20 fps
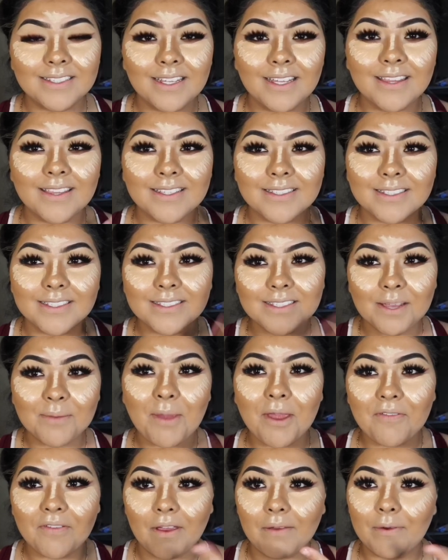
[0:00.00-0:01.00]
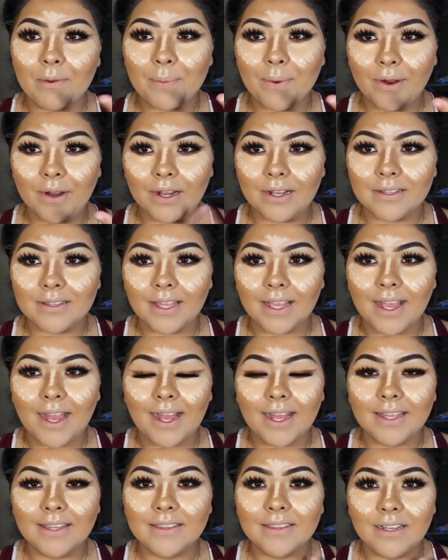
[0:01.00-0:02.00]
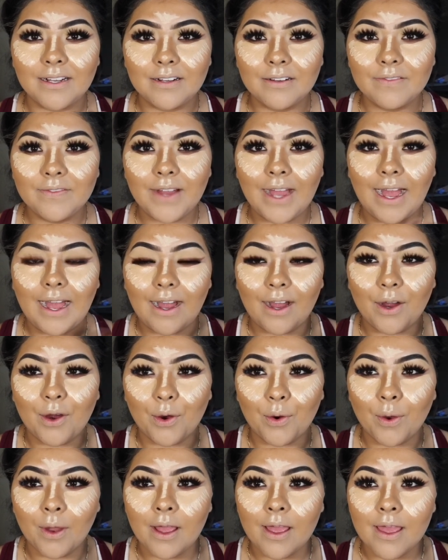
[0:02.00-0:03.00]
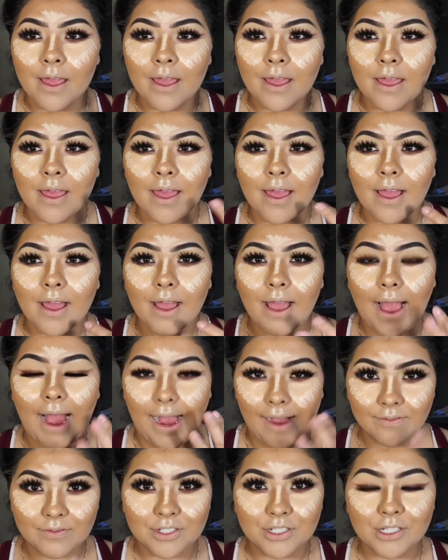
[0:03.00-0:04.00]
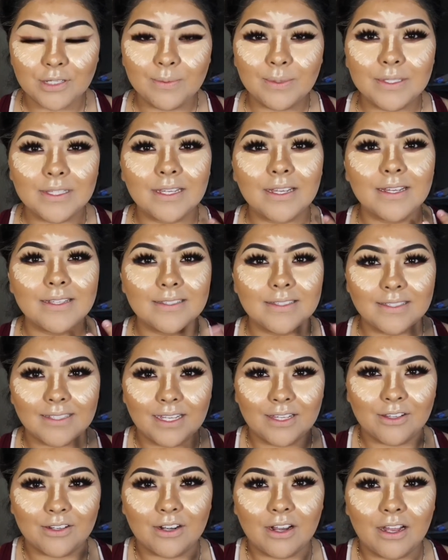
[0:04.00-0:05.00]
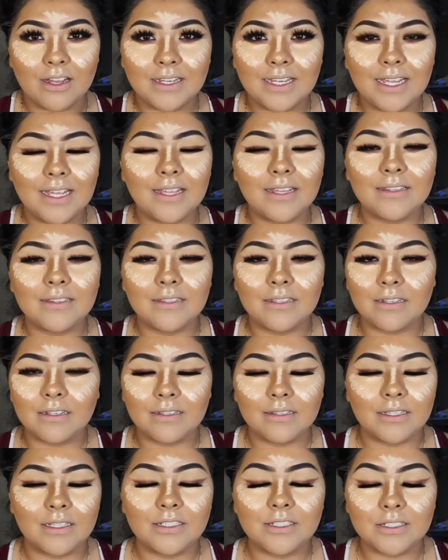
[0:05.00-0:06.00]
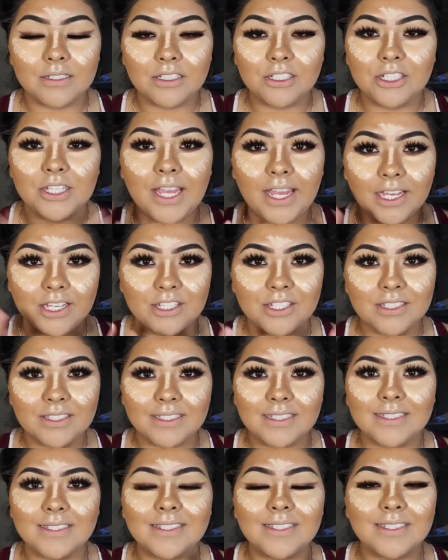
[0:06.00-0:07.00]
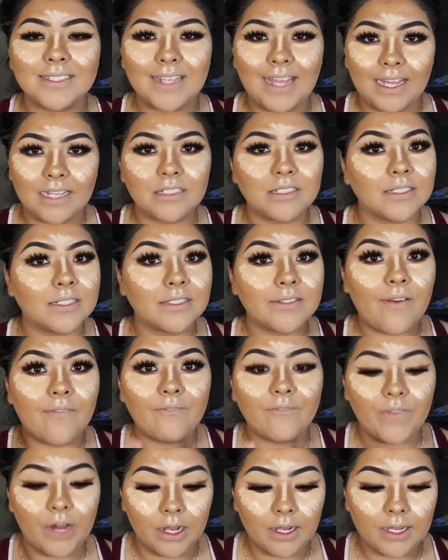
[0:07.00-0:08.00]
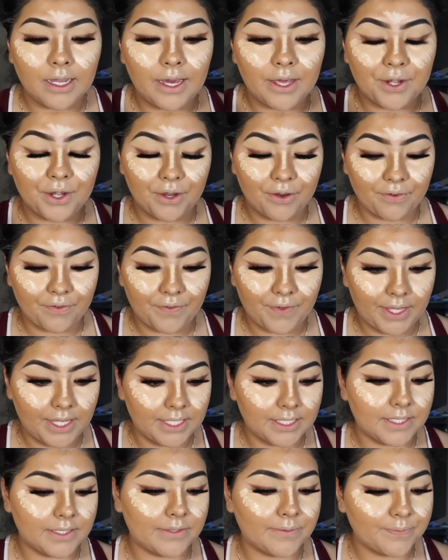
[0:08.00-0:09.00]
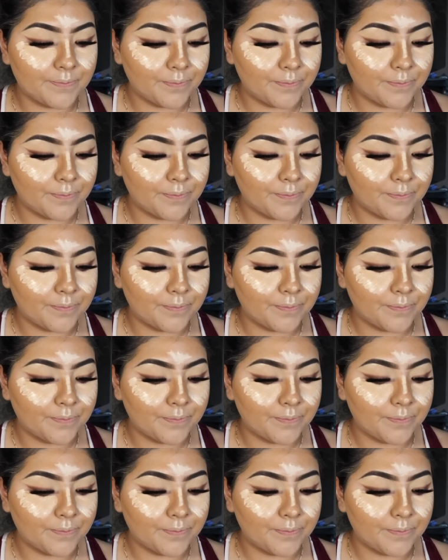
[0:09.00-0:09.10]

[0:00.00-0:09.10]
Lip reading: this is like my favorite part. Like, I love how after you put the concealer on, it literally just changes and snatches the fuck out of your face.